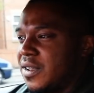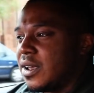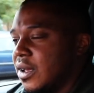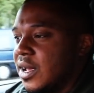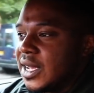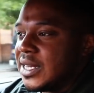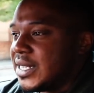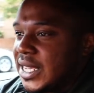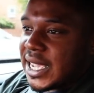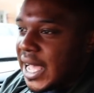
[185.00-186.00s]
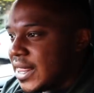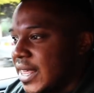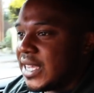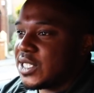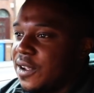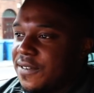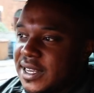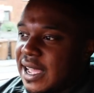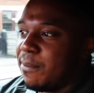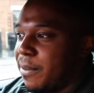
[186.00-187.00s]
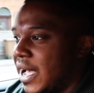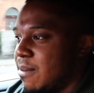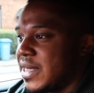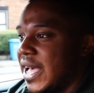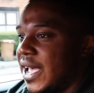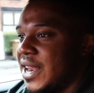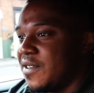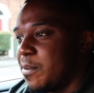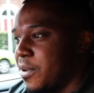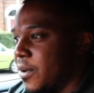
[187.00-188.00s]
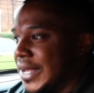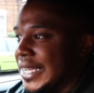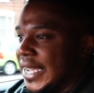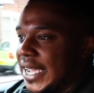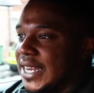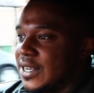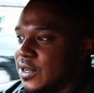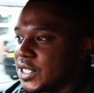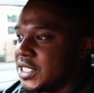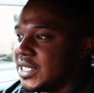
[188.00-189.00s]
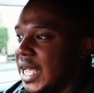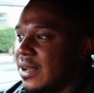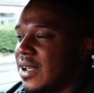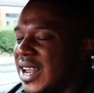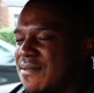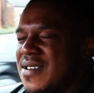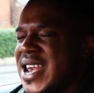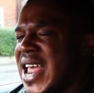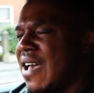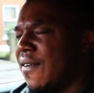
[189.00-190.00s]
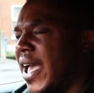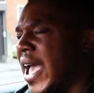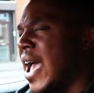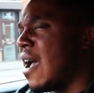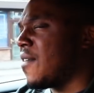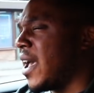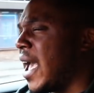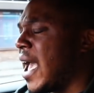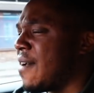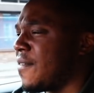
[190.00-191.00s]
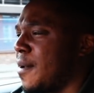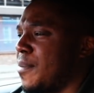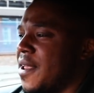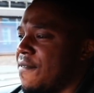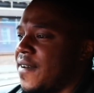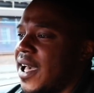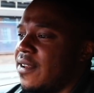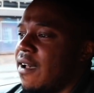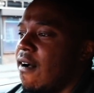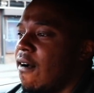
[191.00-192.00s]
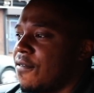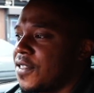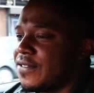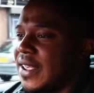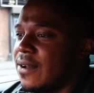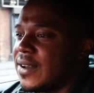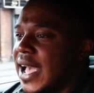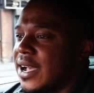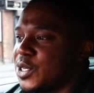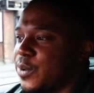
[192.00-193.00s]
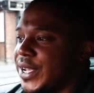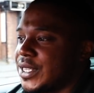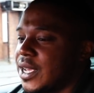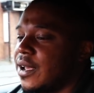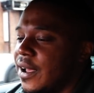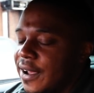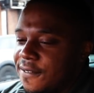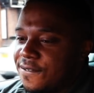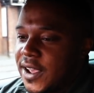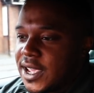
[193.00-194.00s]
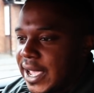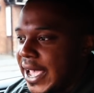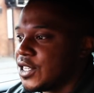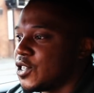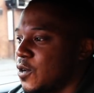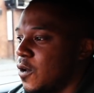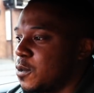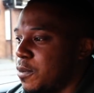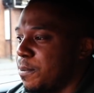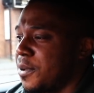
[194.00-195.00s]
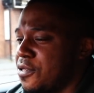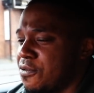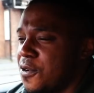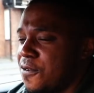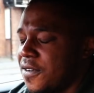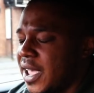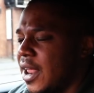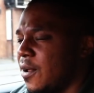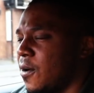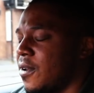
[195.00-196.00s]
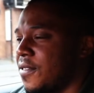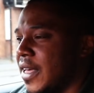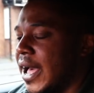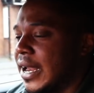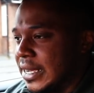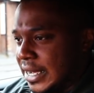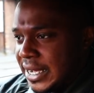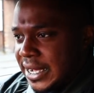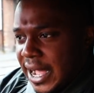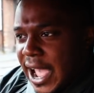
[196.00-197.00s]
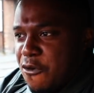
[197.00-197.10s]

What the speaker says: you decat this or if you downpipe that, and if you put an induction sound on. I've never ever been a fan of the sound actuator, fake engine noise pumping through, forget all of that. I